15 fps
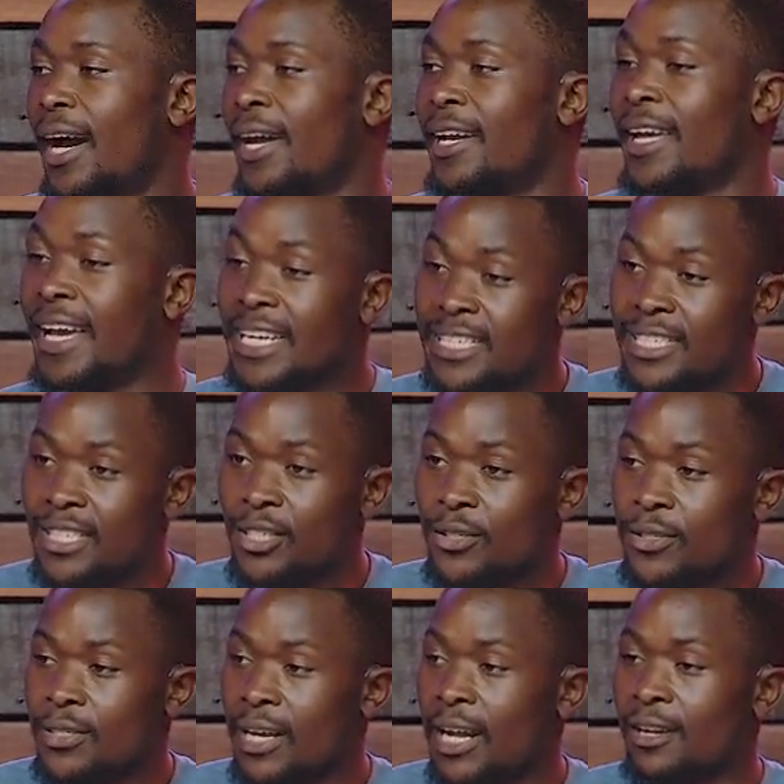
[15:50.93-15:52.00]
and hating
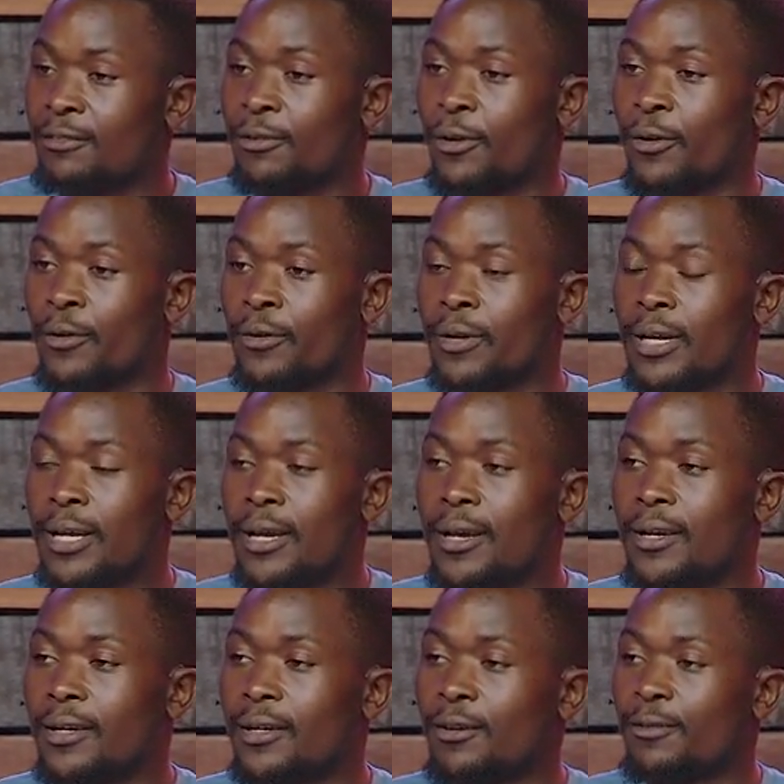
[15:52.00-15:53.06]
yourself or
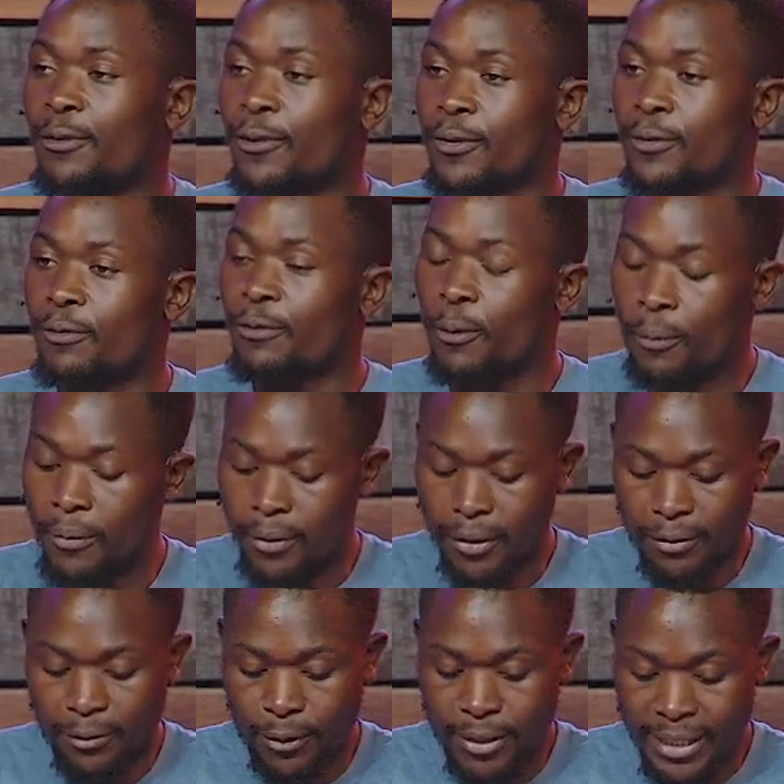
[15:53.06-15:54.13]

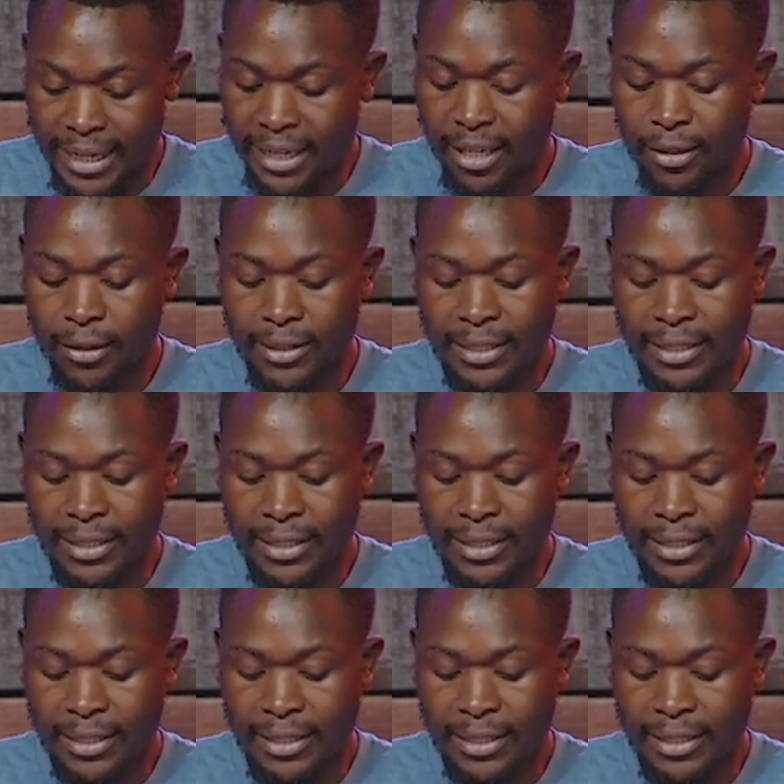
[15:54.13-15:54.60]
forsaking